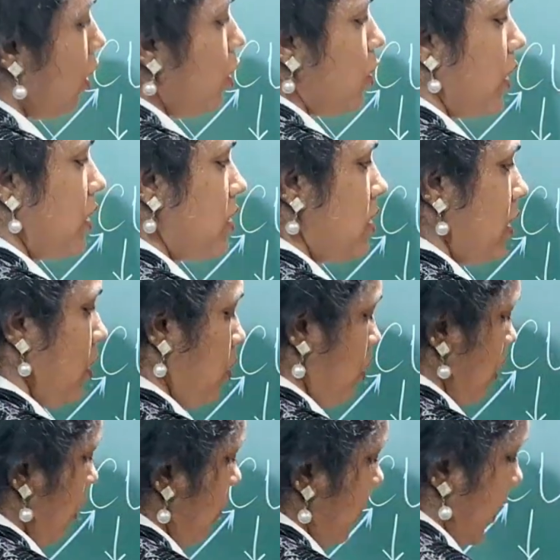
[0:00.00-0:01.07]
You can see
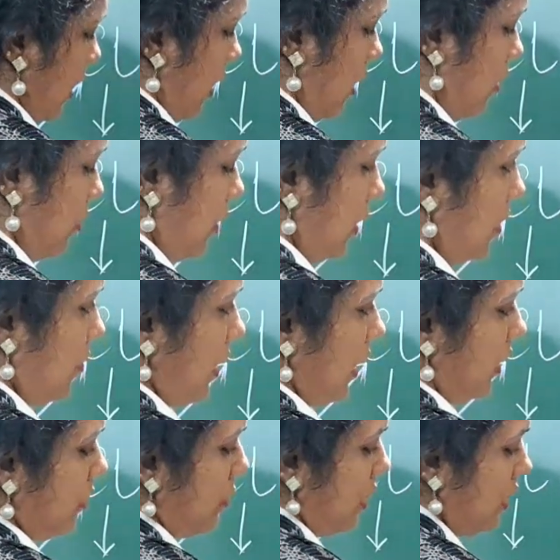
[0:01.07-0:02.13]
only 1 aluminium
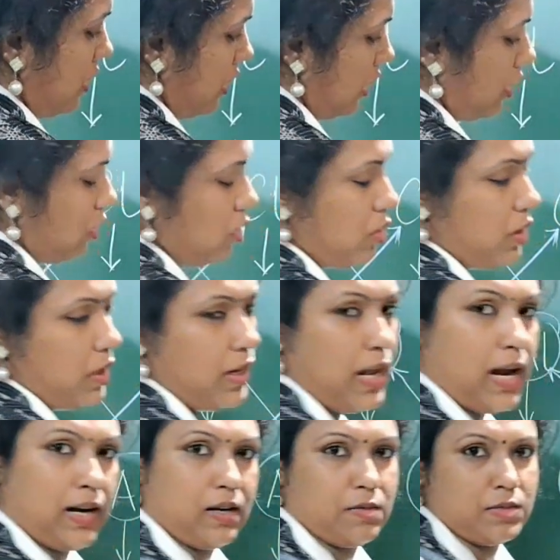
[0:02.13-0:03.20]
atom and 3 chlorine
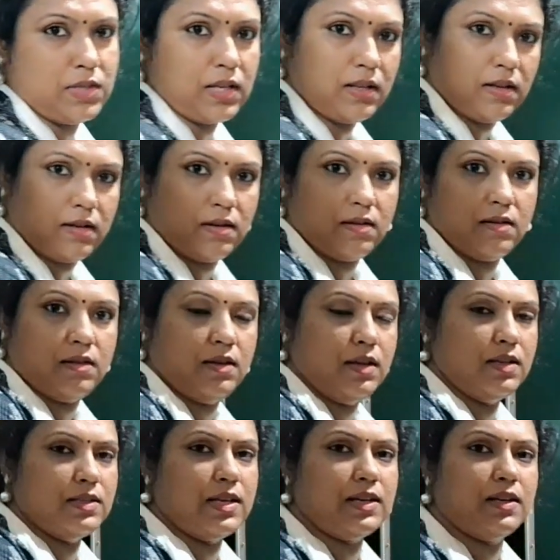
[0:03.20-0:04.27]
atoms are there.
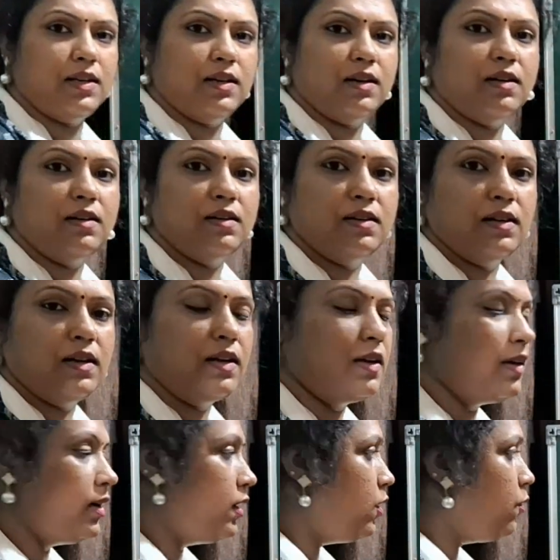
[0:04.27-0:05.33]
Is that clear?
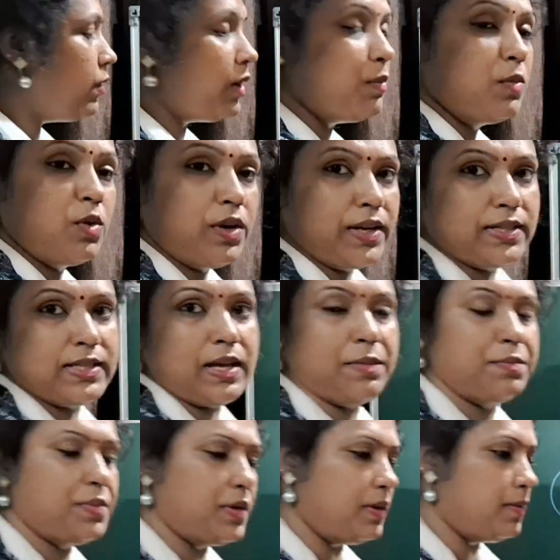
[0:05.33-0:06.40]
One more
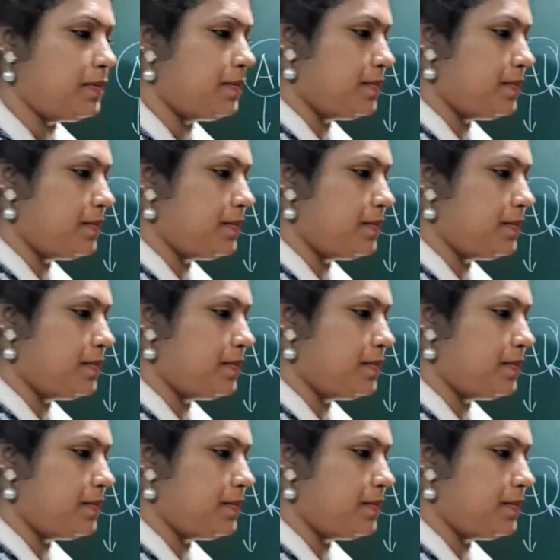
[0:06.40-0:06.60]
example.